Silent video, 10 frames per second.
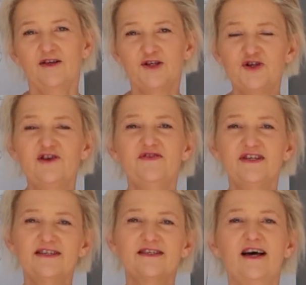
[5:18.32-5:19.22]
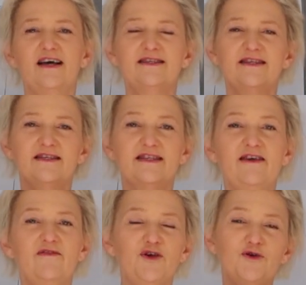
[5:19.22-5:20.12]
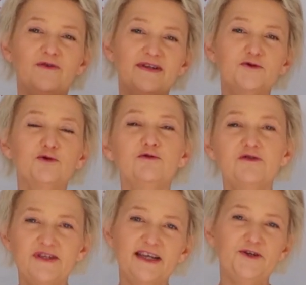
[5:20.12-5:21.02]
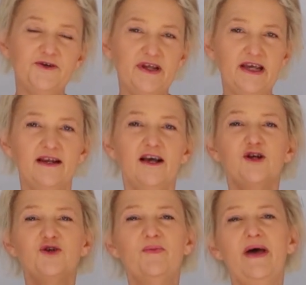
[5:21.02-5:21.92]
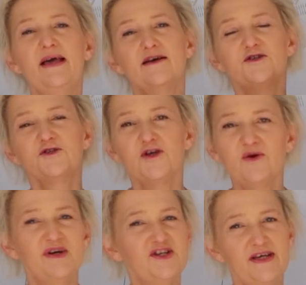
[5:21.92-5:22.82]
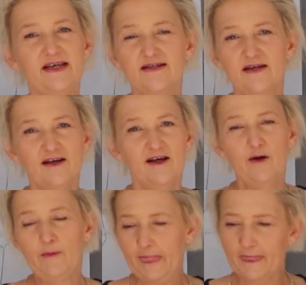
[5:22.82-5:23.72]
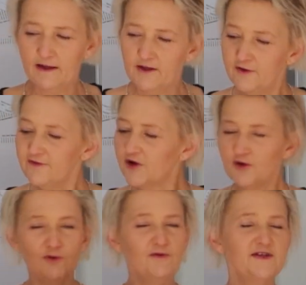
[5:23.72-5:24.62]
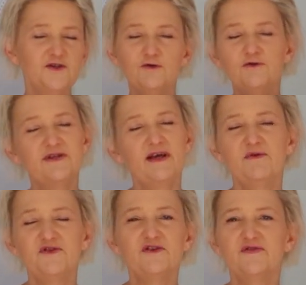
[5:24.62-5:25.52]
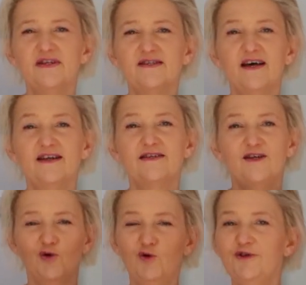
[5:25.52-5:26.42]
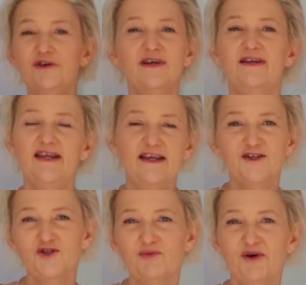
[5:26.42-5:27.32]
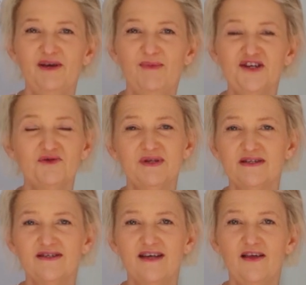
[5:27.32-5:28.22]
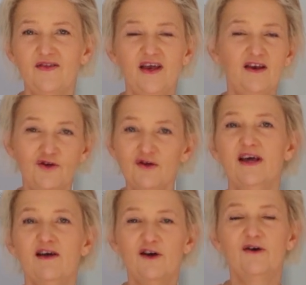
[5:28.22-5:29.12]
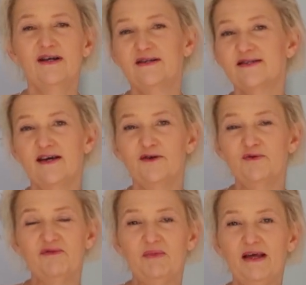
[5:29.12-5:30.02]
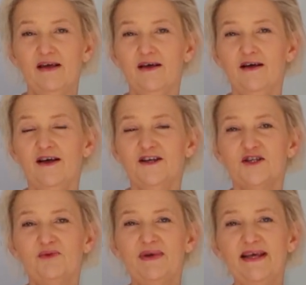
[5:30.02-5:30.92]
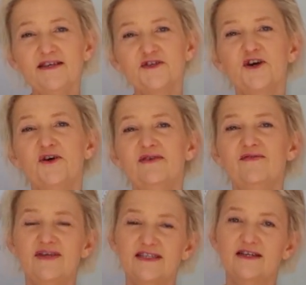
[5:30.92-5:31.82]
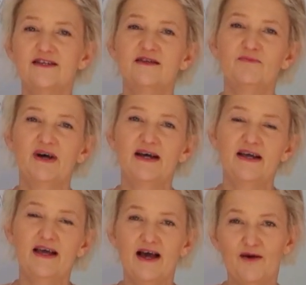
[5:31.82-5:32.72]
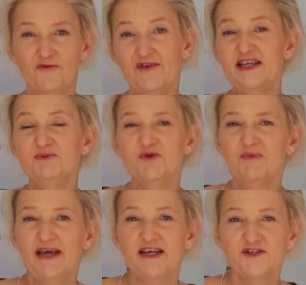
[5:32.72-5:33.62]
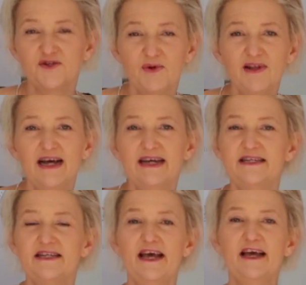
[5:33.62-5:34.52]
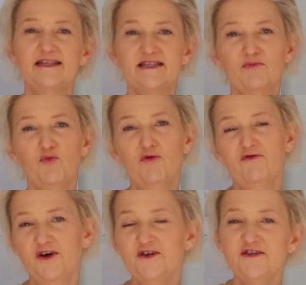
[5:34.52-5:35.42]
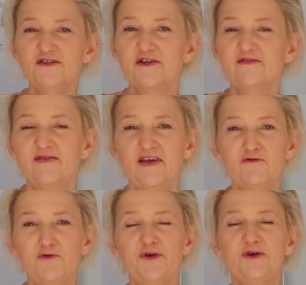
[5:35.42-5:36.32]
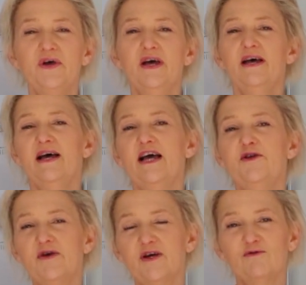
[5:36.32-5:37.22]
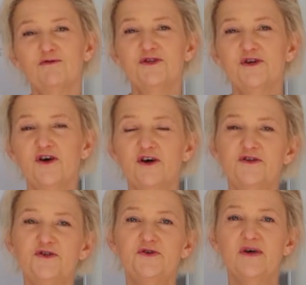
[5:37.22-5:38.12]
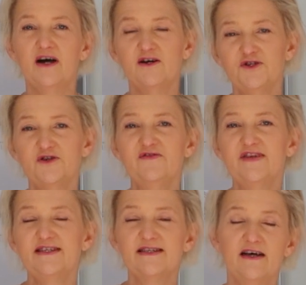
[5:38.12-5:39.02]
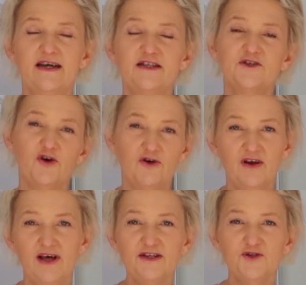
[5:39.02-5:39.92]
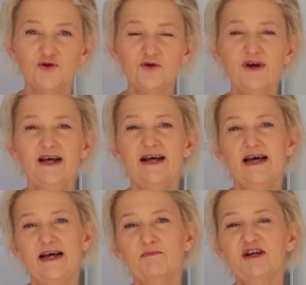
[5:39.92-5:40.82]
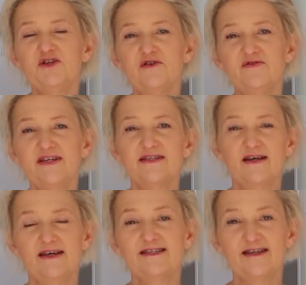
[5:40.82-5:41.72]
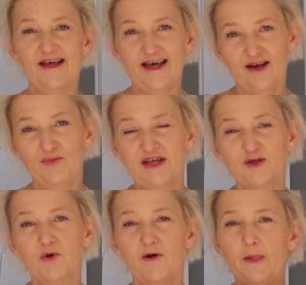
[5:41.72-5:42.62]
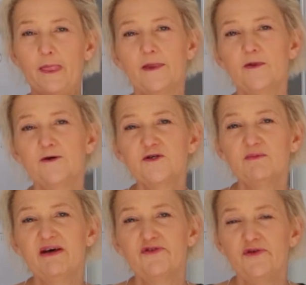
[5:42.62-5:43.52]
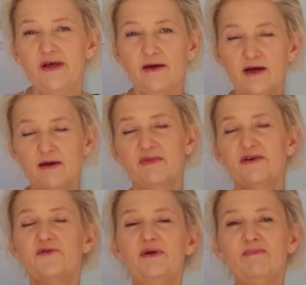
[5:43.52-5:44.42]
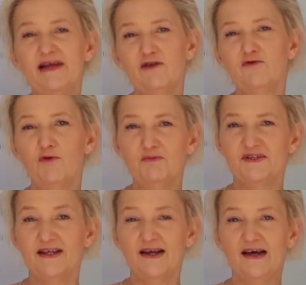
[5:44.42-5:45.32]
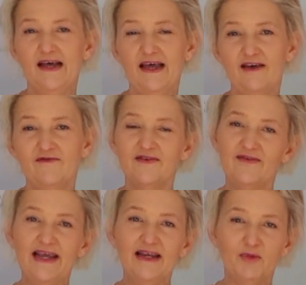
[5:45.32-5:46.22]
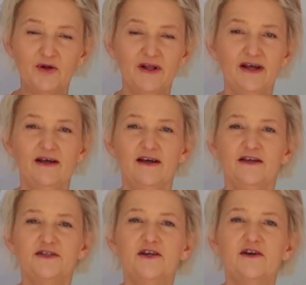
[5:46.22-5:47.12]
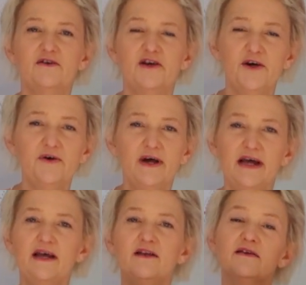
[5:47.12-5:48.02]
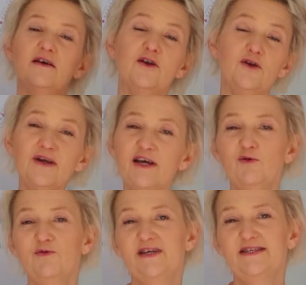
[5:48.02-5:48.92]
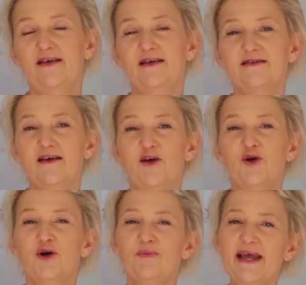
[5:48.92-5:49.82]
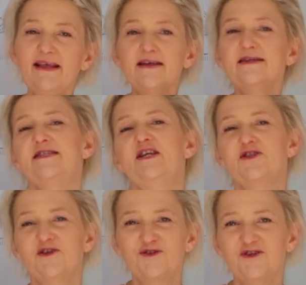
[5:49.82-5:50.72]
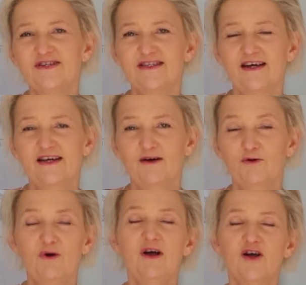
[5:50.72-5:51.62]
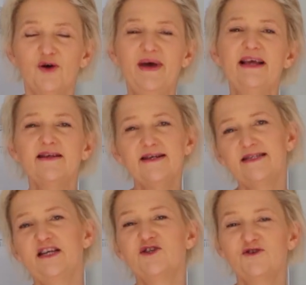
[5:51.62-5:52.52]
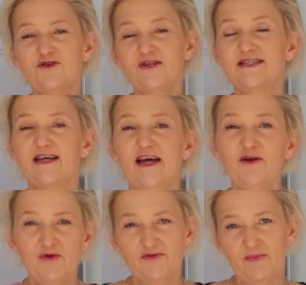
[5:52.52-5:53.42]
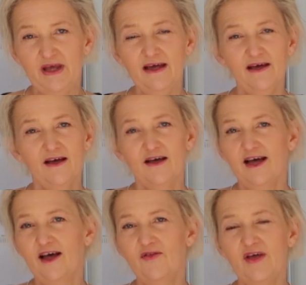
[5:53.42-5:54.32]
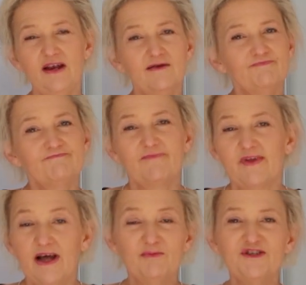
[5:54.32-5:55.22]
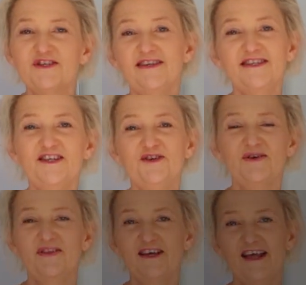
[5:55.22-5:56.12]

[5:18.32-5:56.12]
Surefit Designs is giving you the tools that you need to make it so much easier. You've got all the tools there with Surefit Designs. All you're going to need is your body measurements, and then you can go and design with me. So please go and visit my Facebook page as well. I did add some more photos over there for you, and you can also go to our Surefit Designs online store and my Surefit Designs Academy as well. Those are my three platforms that I have available. So go and look at all these things. Go make the decision to decide, or go make the decision to design with me, and then I'm just going to see you in the